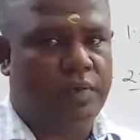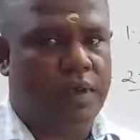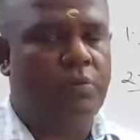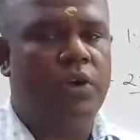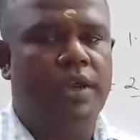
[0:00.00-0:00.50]

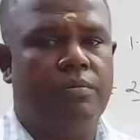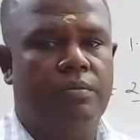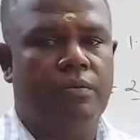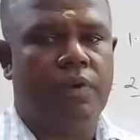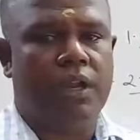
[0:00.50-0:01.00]

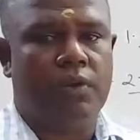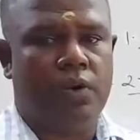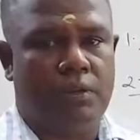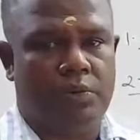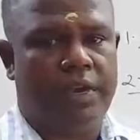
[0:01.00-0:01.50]

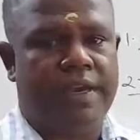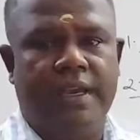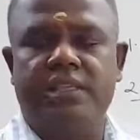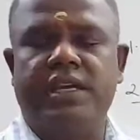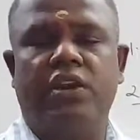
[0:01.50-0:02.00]
ammonia
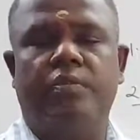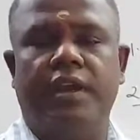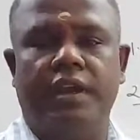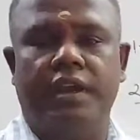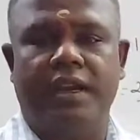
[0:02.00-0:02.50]
gas cannot
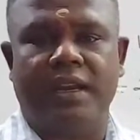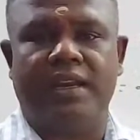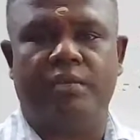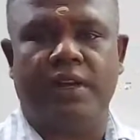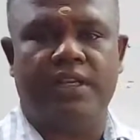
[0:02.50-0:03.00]
be
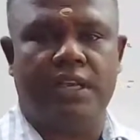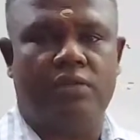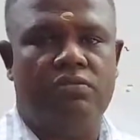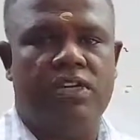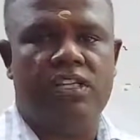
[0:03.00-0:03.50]
collected by the
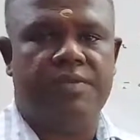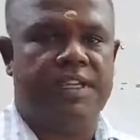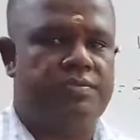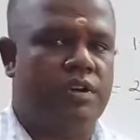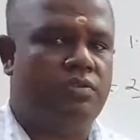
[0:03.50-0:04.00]
downward
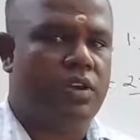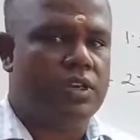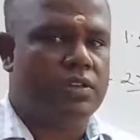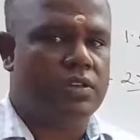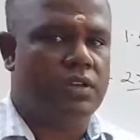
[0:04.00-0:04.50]
displacement of water.